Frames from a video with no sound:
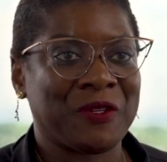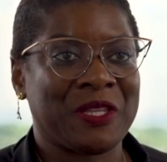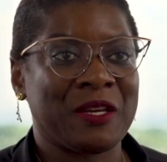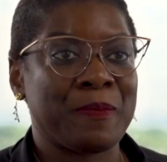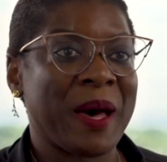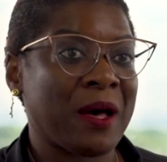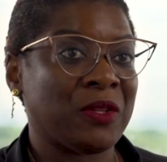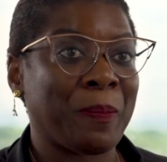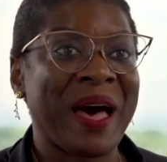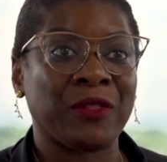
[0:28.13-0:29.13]
to think about
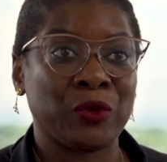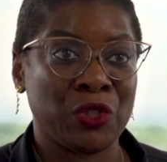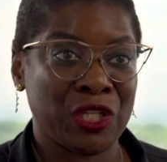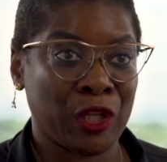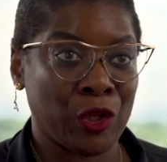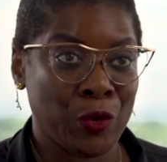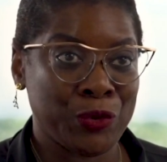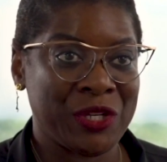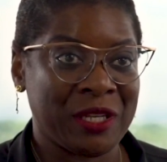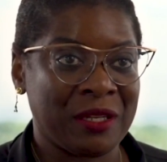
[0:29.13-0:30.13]
the pathogen
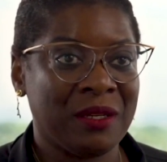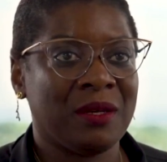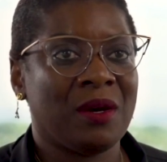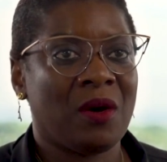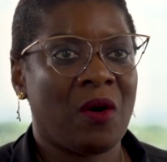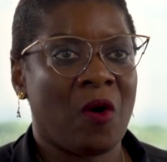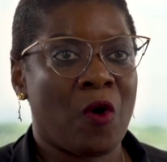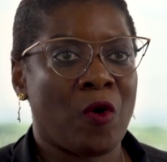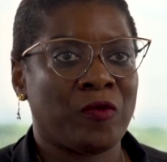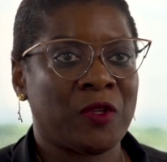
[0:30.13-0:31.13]
loading
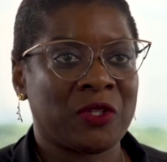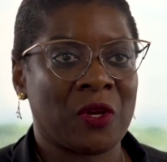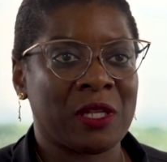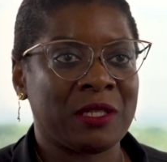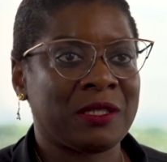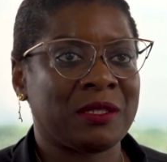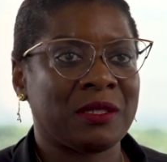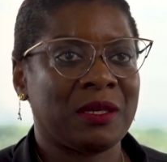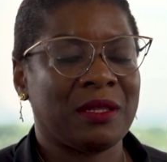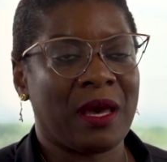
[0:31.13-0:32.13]
of the solids
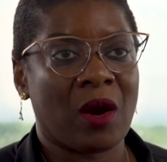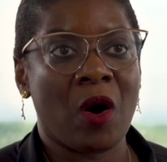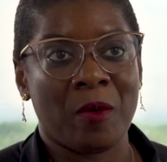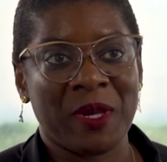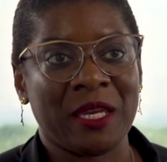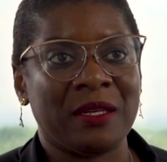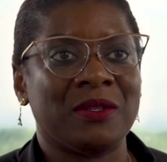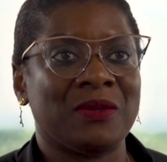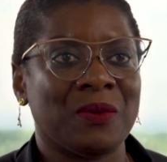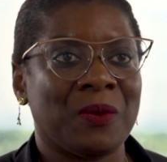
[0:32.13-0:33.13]
that come
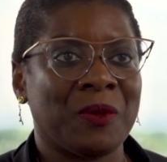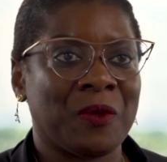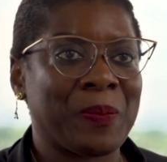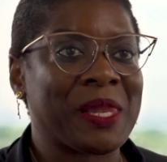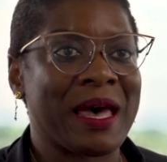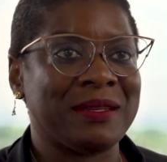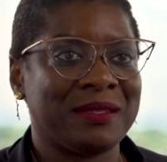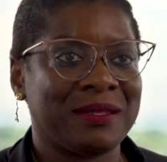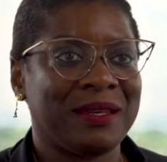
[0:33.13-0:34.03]
into the plant.